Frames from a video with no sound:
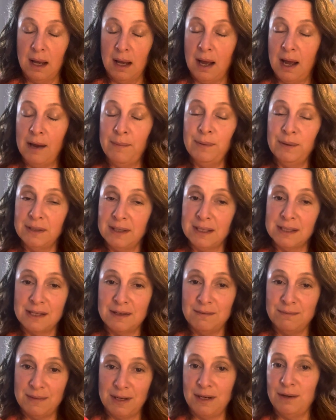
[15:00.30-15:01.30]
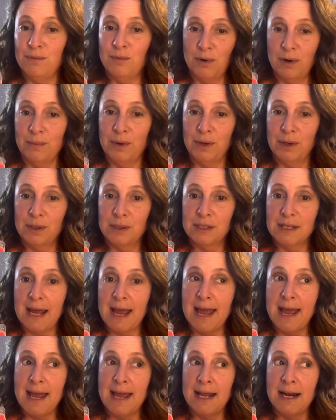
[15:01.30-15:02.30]
I put this in mini warmers
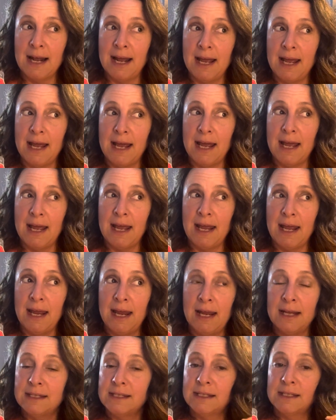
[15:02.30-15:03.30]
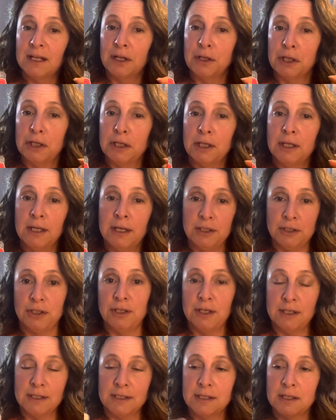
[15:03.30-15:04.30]
and it's
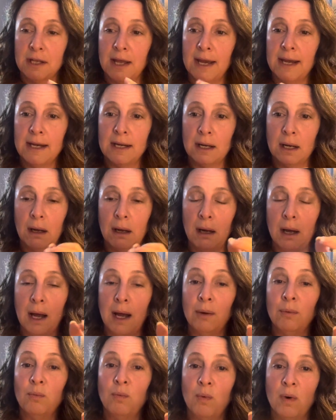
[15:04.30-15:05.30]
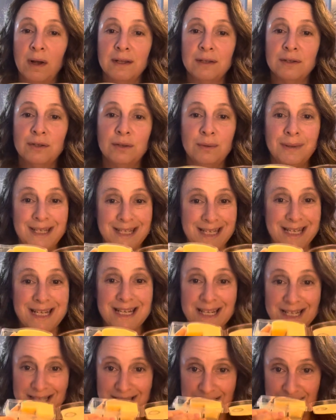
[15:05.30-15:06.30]
delicious. Like I want to eat
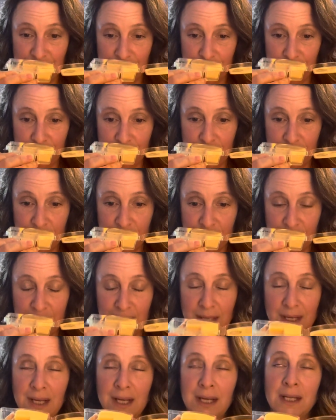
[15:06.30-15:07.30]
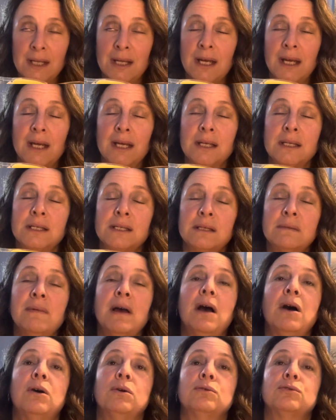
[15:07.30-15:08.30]
it. It
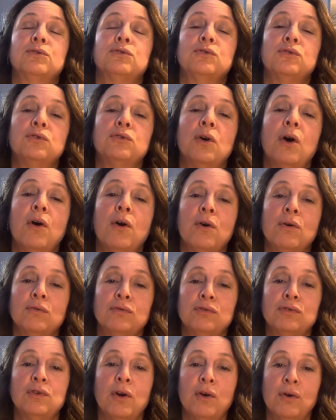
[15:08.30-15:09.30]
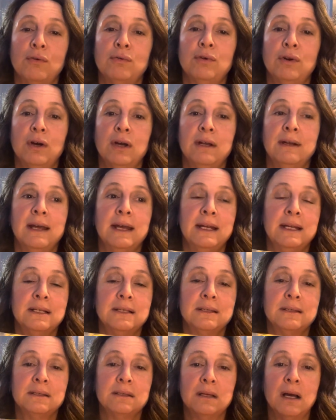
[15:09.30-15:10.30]
smells so, so good. And
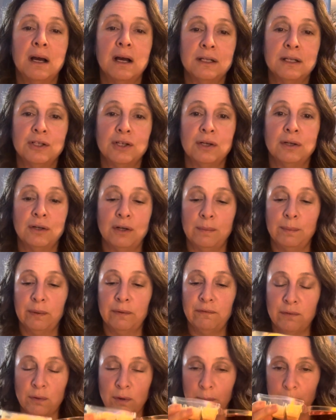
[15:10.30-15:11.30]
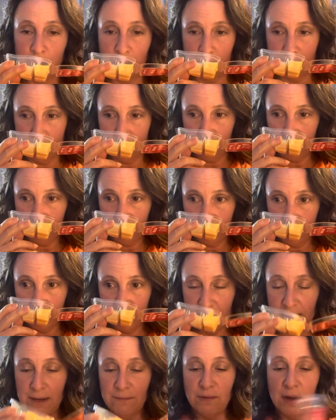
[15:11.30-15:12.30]
it's such a good performer.
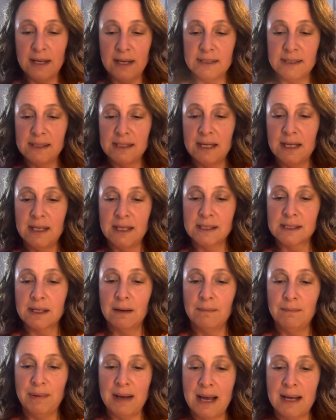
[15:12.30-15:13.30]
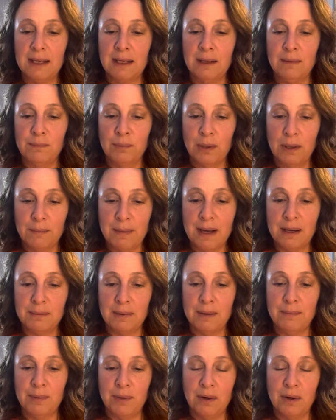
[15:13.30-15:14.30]
If I see this come back and bring back
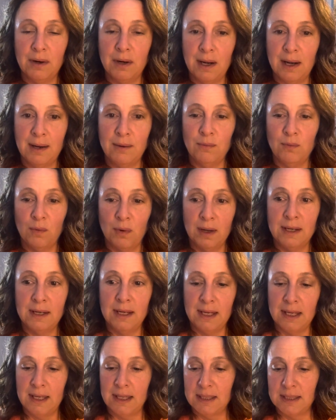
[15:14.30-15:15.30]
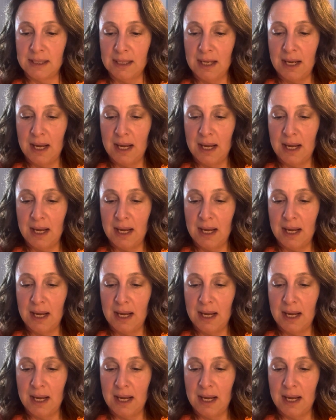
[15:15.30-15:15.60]
my bar, I want it.